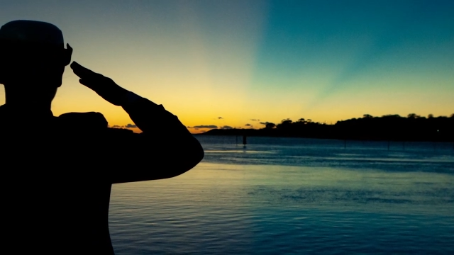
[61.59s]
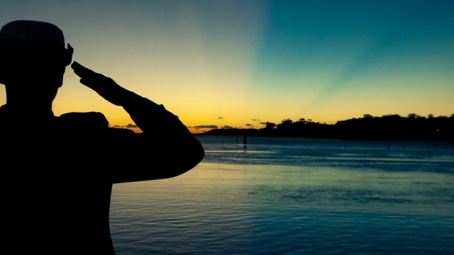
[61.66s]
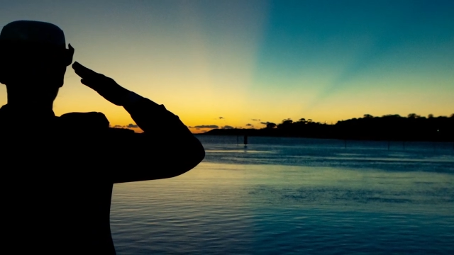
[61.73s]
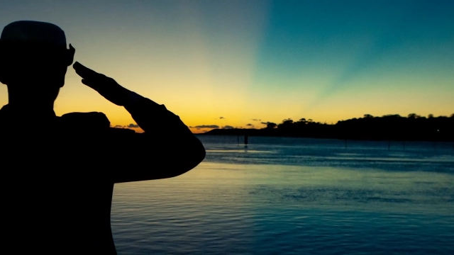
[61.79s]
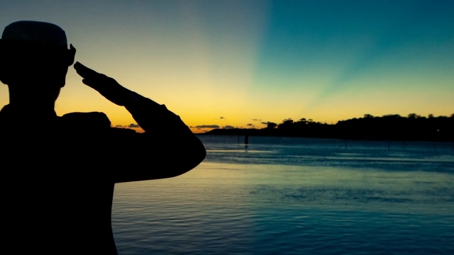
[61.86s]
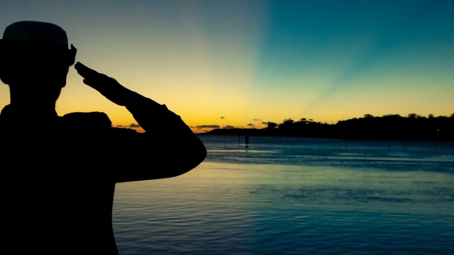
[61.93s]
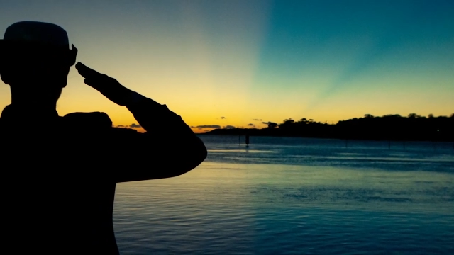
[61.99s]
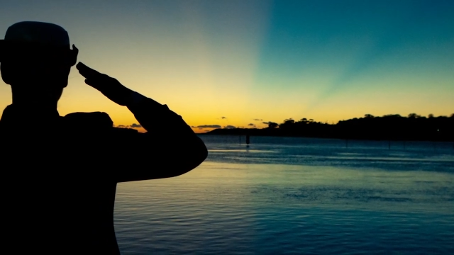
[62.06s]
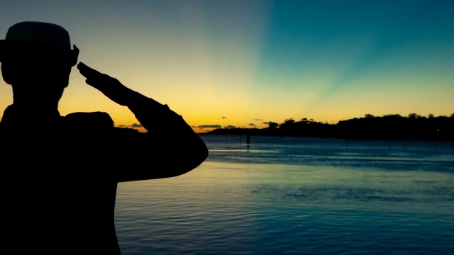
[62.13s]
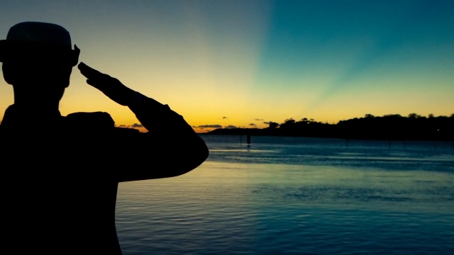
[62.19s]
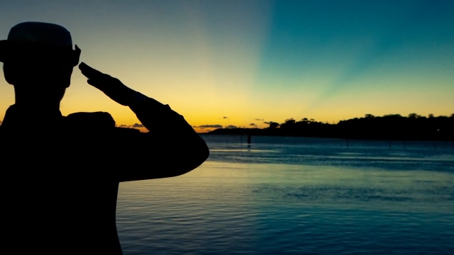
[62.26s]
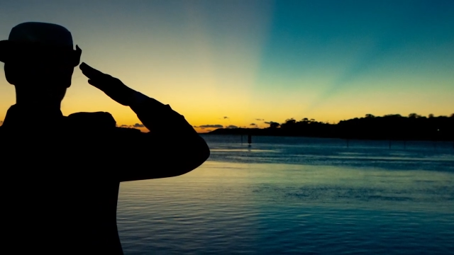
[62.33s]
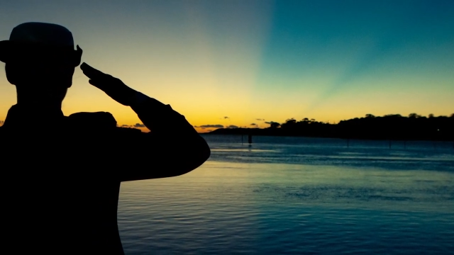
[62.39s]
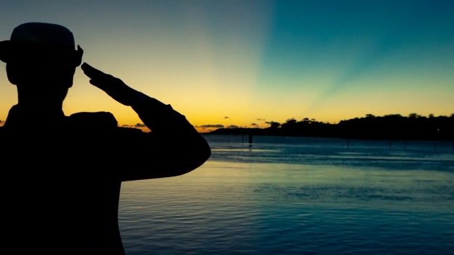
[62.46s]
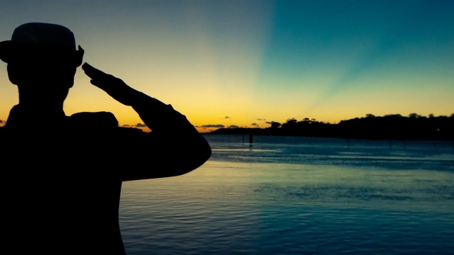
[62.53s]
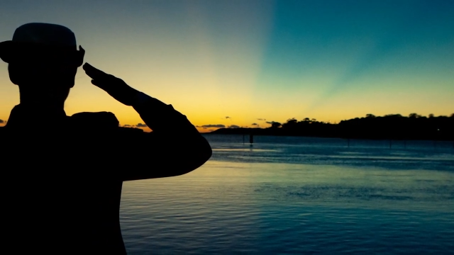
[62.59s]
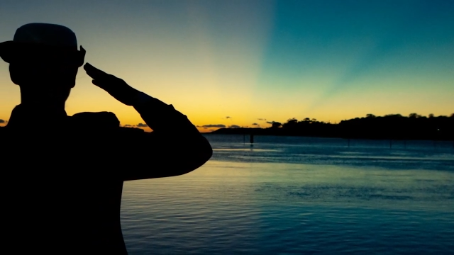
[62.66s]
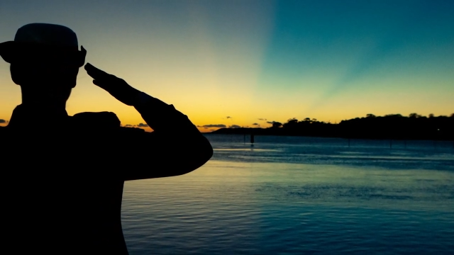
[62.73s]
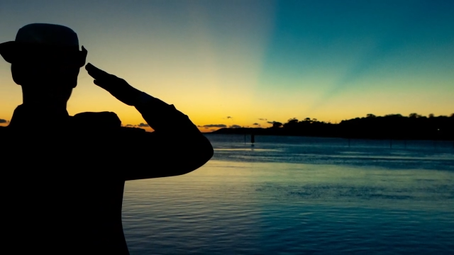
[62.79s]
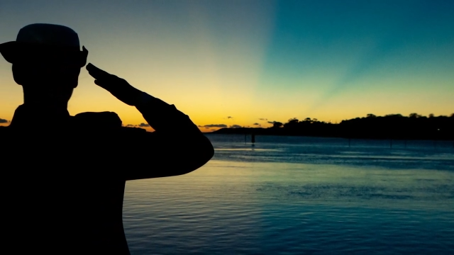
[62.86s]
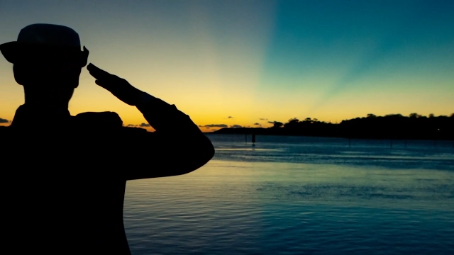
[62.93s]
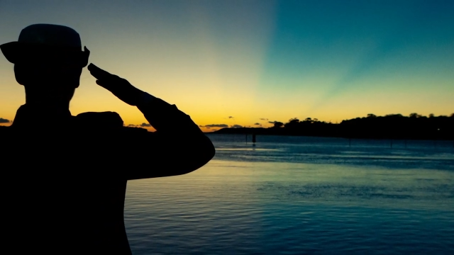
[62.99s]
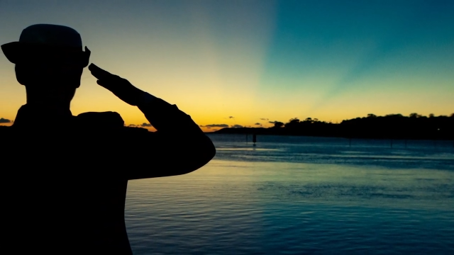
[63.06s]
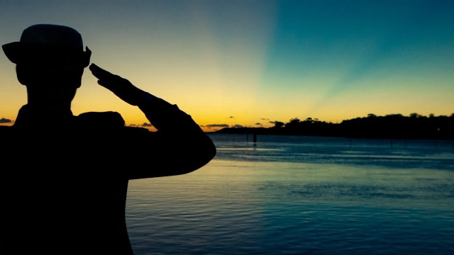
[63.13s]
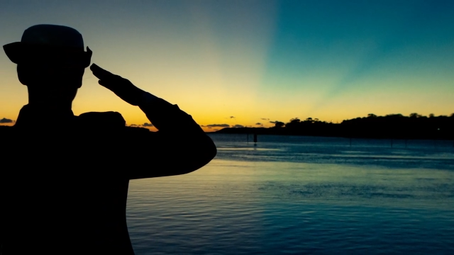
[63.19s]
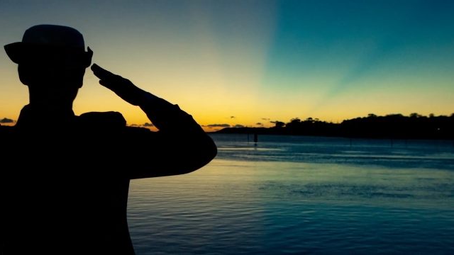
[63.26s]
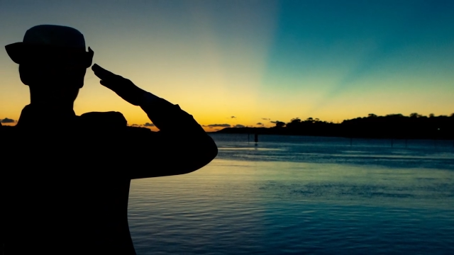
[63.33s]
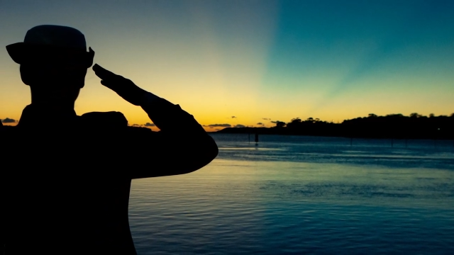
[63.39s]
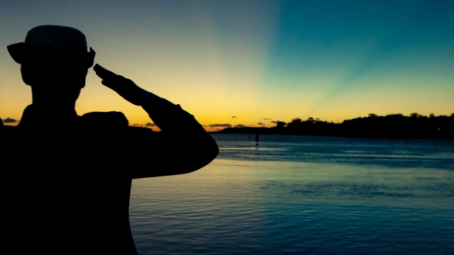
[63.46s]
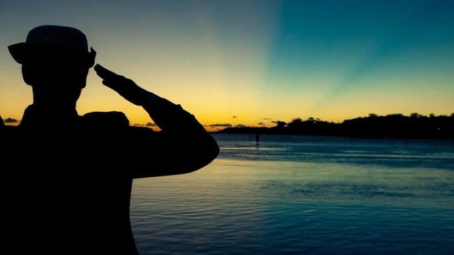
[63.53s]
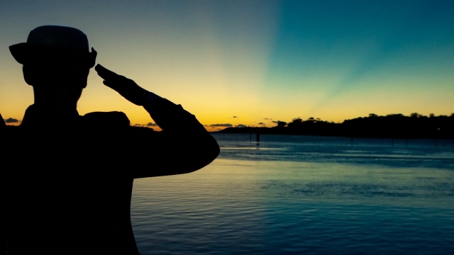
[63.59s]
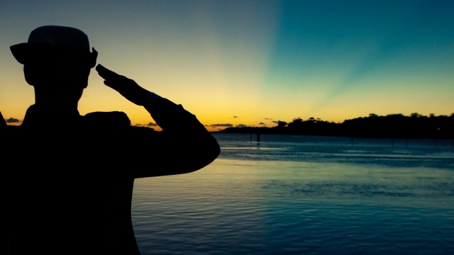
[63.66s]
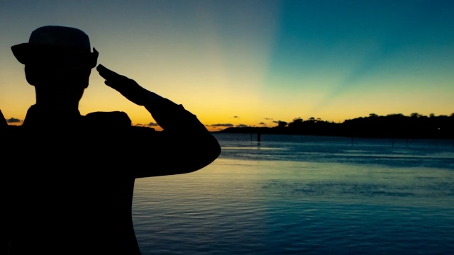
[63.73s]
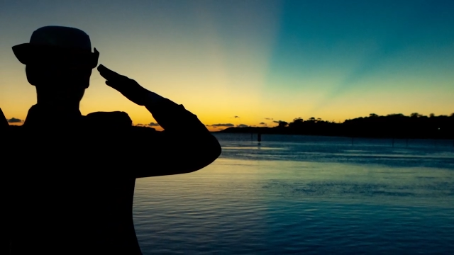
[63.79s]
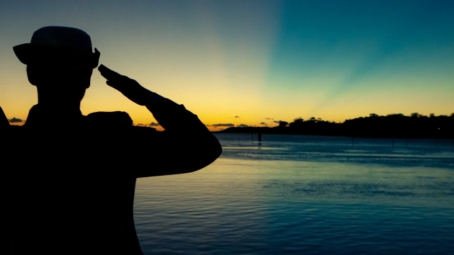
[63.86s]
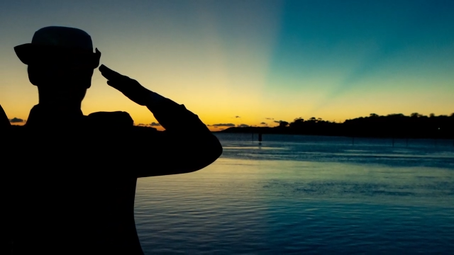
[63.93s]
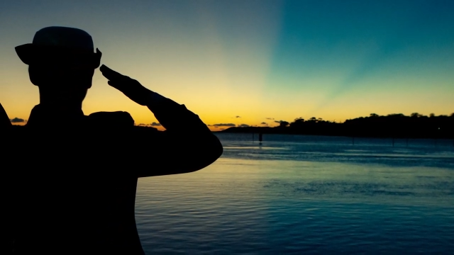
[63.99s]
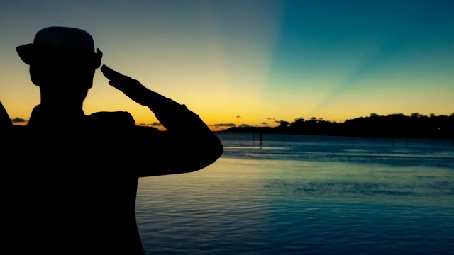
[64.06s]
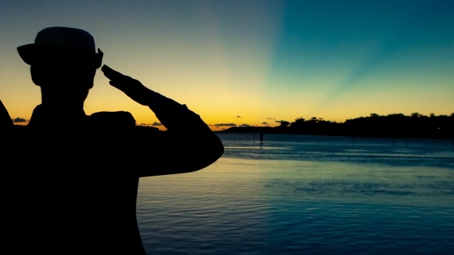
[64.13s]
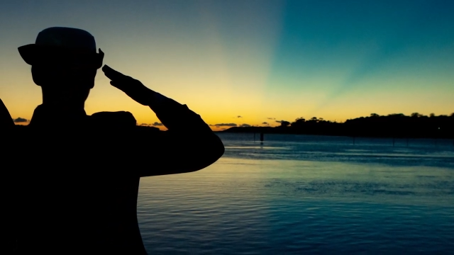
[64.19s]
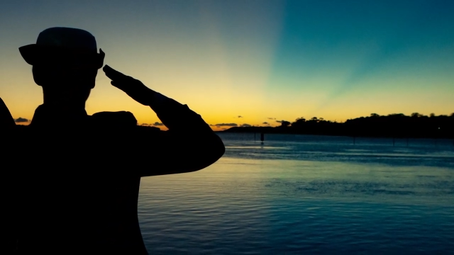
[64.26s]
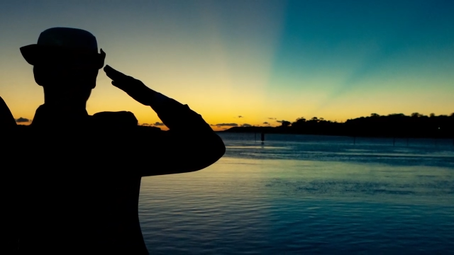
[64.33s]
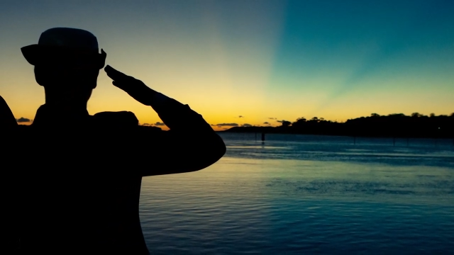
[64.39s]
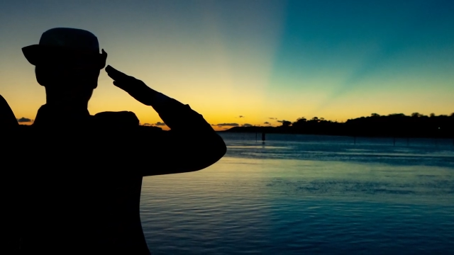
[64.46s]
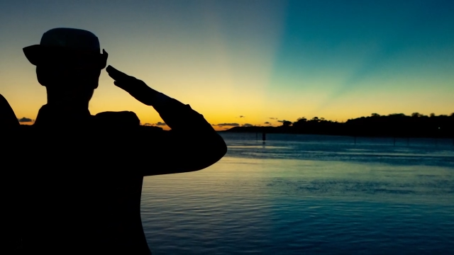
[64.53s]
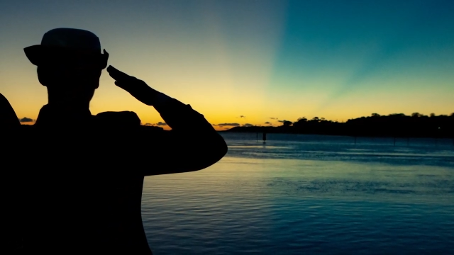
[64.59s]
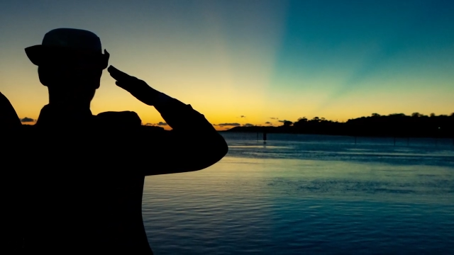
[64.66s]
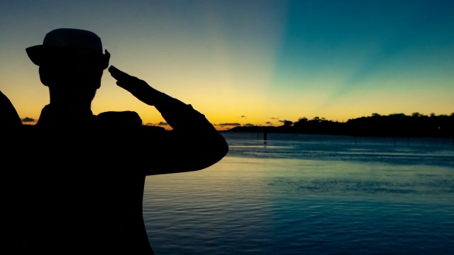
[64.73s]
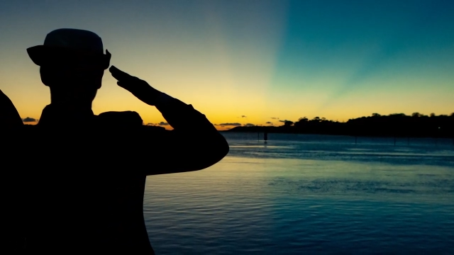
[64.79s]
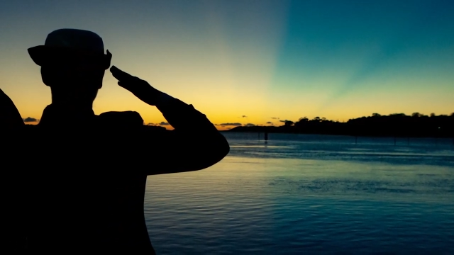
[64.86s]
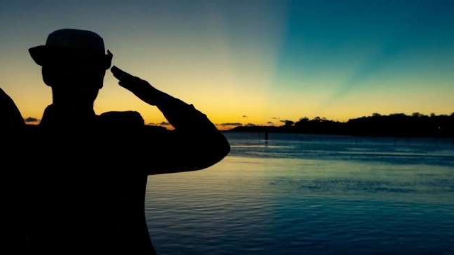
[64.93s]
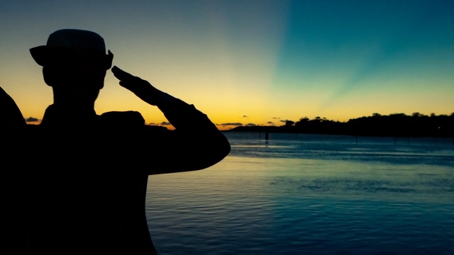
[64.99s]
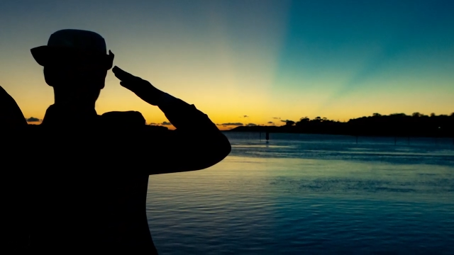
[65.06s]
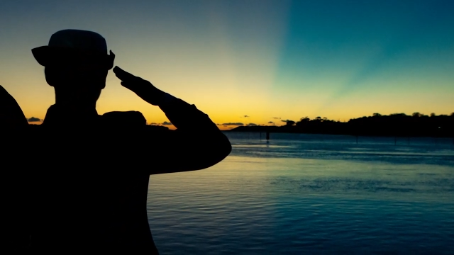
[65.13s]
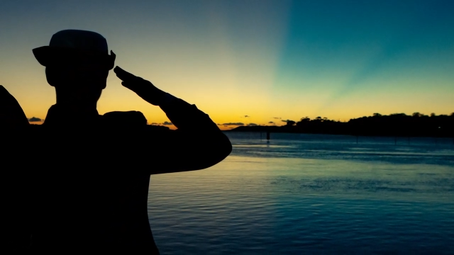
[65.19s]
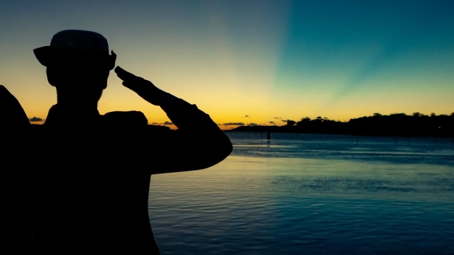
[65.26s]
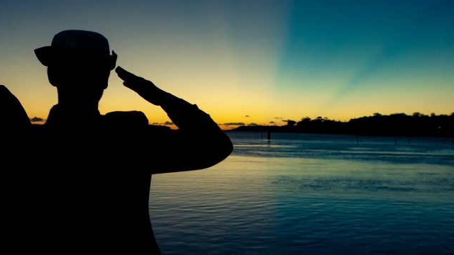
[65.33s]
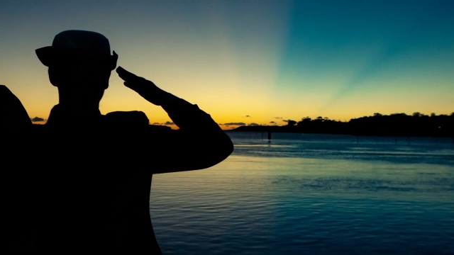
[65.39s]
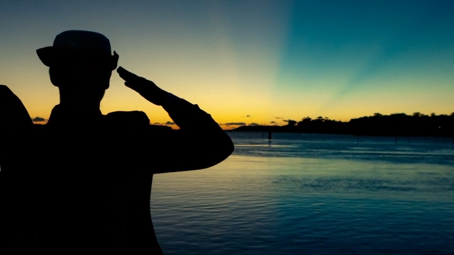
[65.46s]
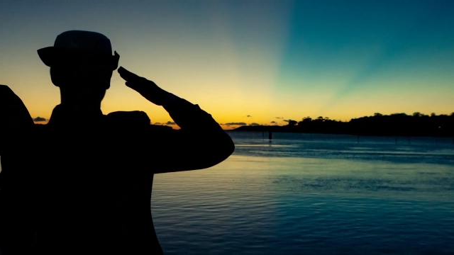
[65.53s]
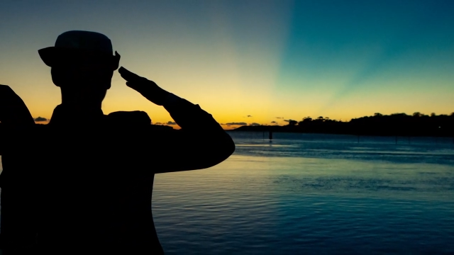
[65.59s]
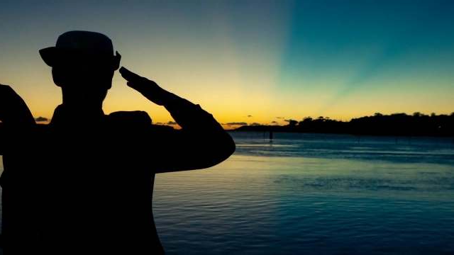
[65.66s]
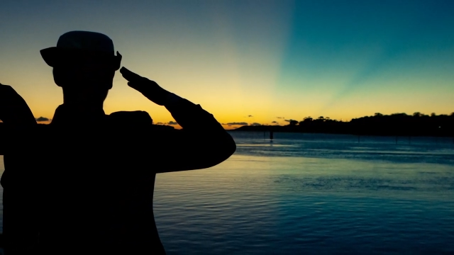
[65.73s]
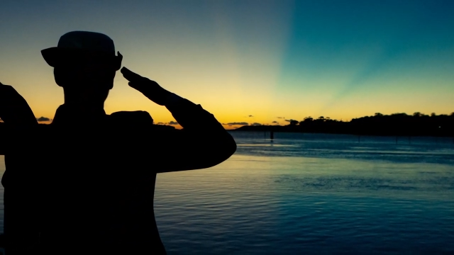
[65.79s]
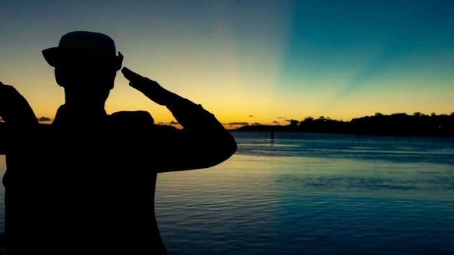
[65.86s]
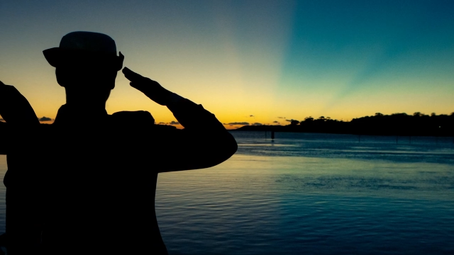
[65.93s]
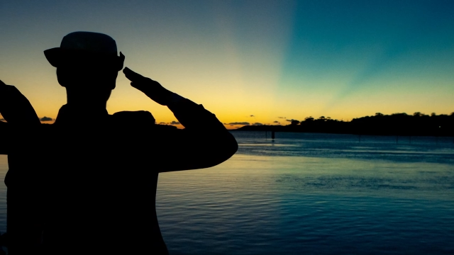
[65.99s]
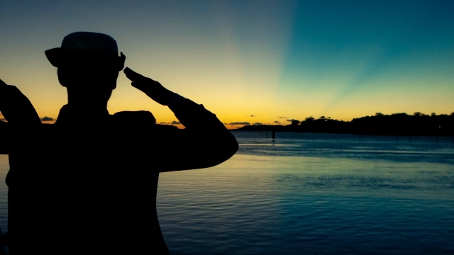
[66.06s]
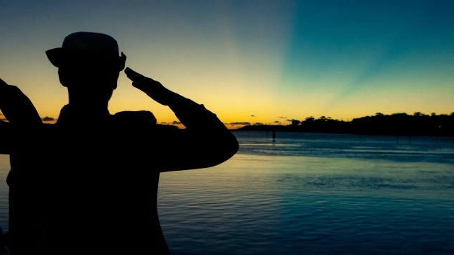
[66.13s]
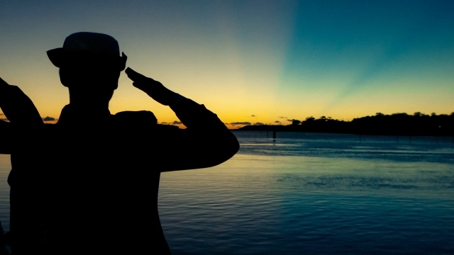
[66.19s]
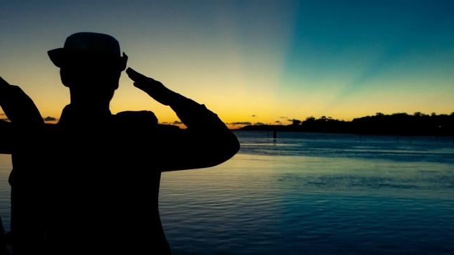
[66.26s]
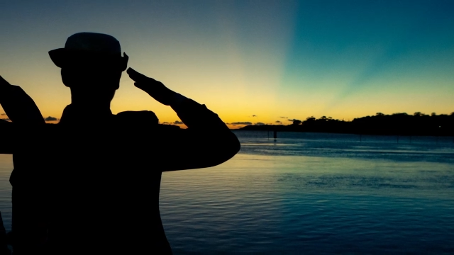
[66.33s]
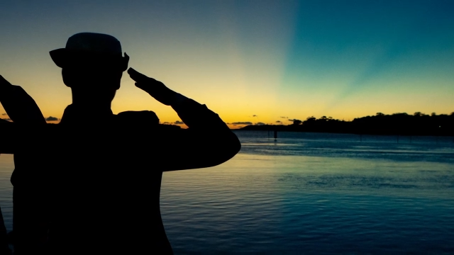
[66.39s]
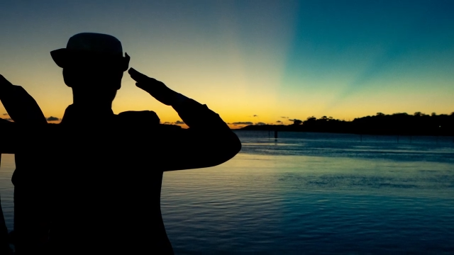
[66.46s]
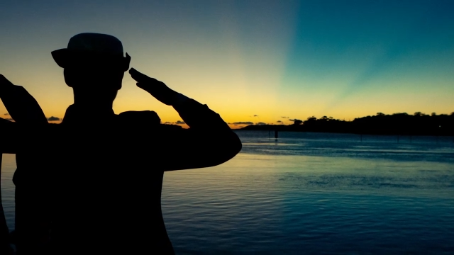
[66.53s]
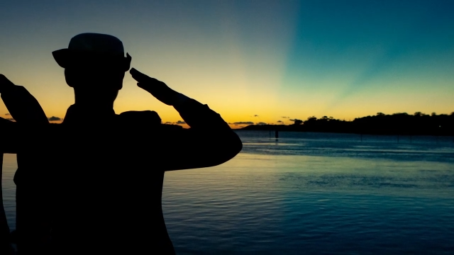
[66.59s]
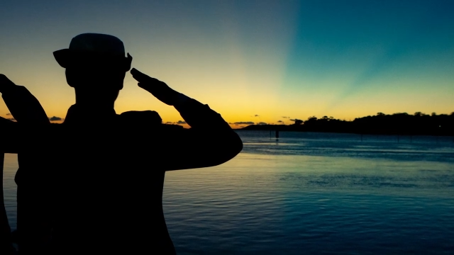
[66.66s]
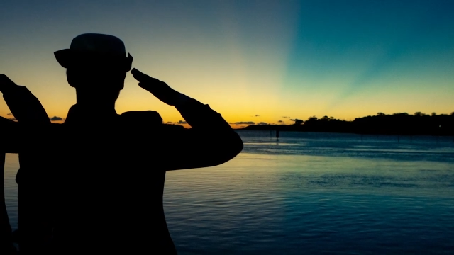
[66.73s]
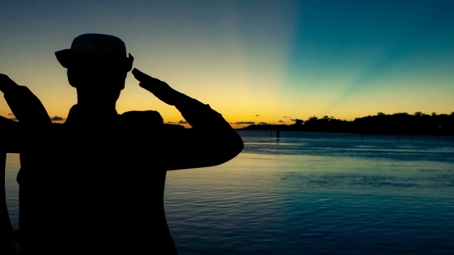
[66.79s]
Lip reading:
[unreadable: no face in view]